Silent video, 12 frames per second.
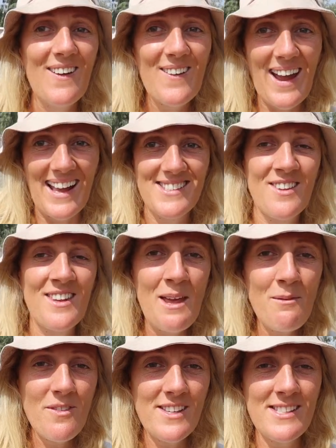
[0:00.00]
Okay, so the
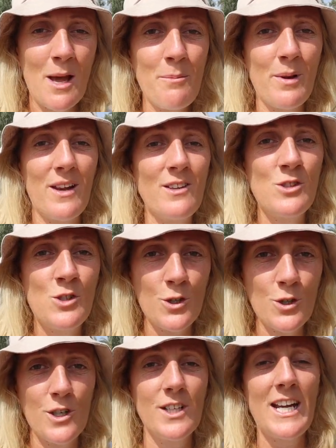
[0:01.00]
name of this temple is
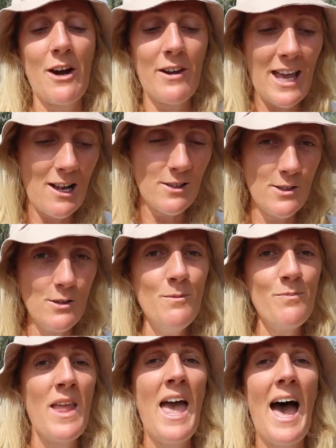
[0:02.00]
Dur Kurigalzu,
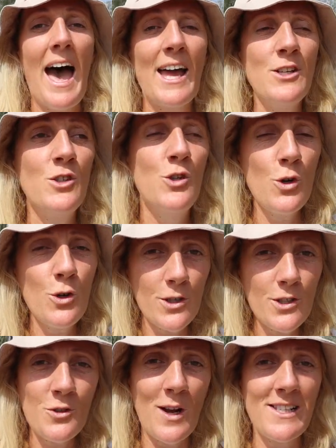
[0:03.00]
and
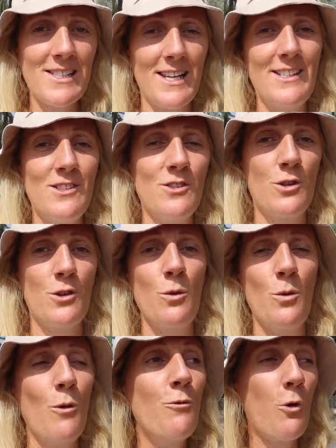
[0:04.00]
Dur translates
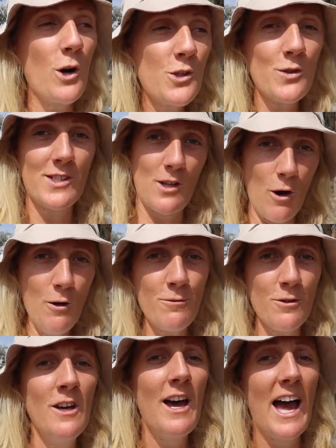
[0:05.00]
to fortress
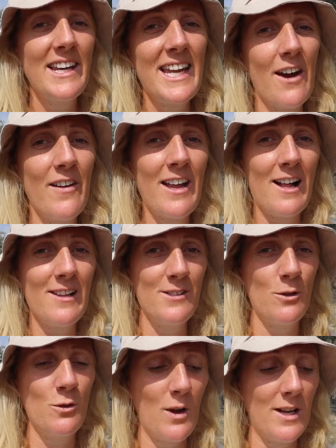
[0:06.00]
of, and
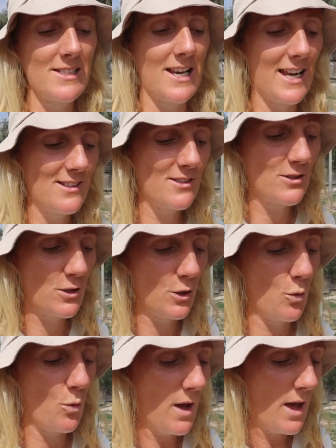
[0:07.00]
Kurigalzu translates
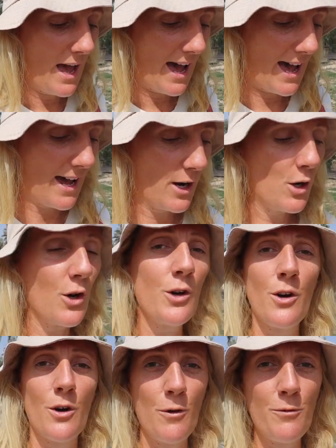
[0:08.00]
to a uh,
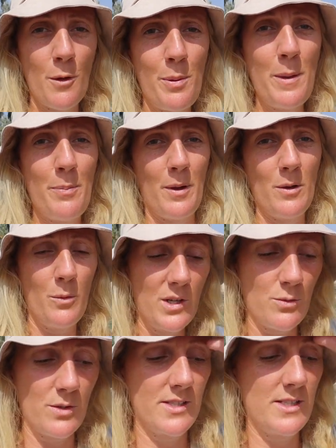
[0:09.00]
herder of the people,
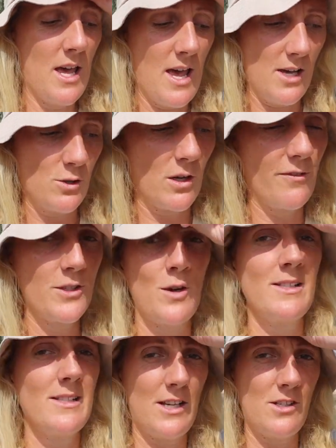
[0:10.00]
which was sort of a
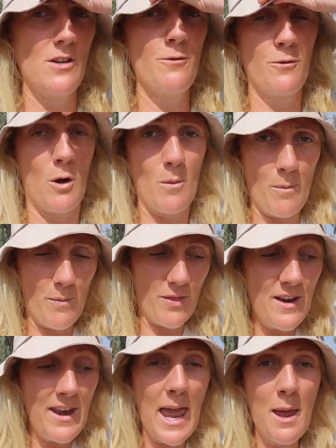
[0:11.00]
translation from
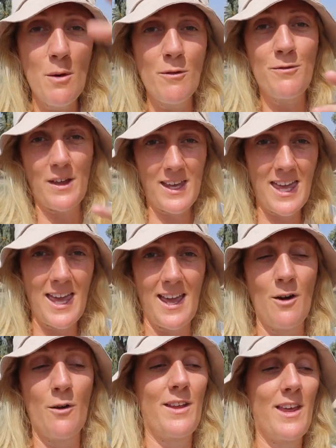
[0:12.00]
the name of the
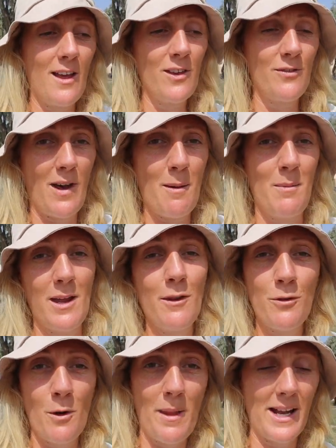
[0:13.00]
king or the king's family
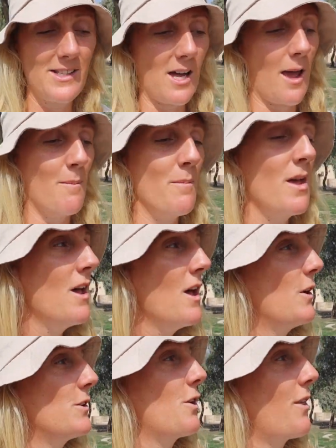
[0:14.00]
from that time.
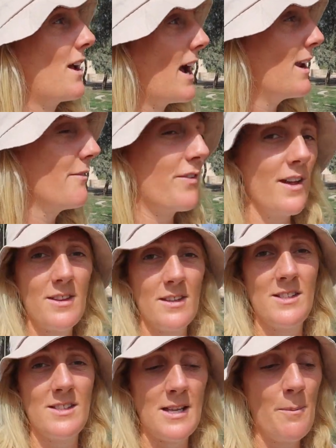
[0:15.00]
So they kind of think
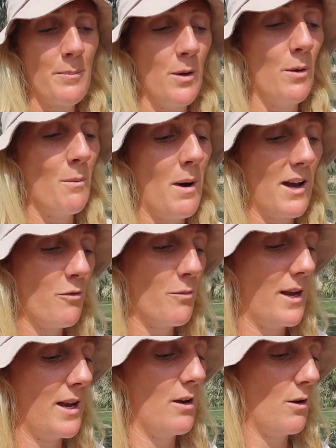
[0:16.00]
that this temple might have
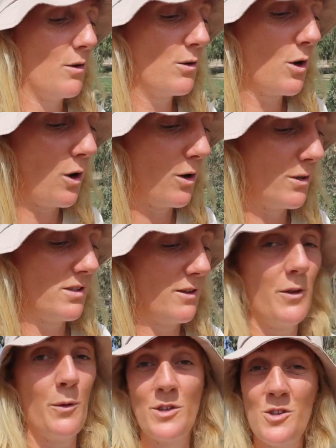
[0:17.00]
been called,
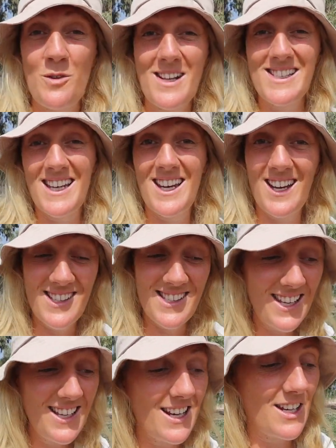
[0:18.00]
if you were to translate it into
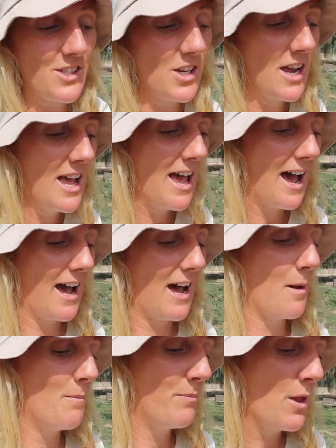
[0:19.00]
English,
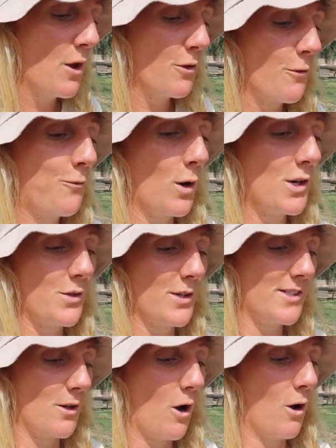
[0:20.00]
um, the
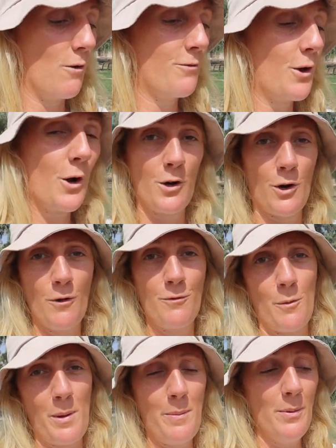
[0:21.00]
fortress of the herder
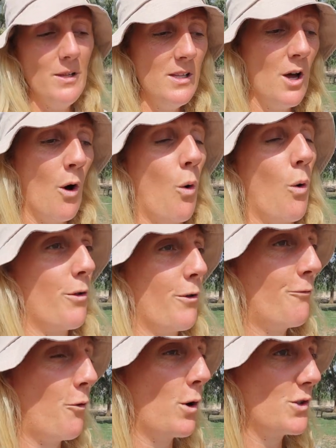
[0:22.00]
of the people or the
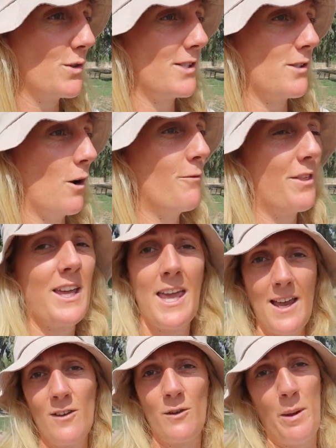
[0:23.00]
fortress of the
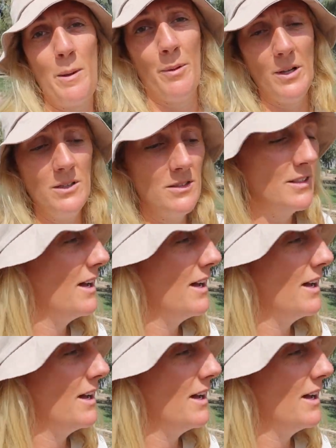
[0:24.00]
king's people.